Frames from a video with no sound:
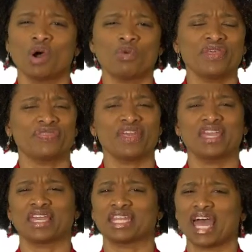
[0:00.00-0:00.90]
we
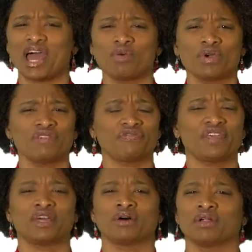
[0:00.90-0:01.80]
think and how we
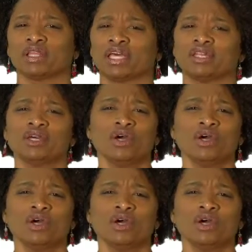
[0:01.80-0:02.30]
feel and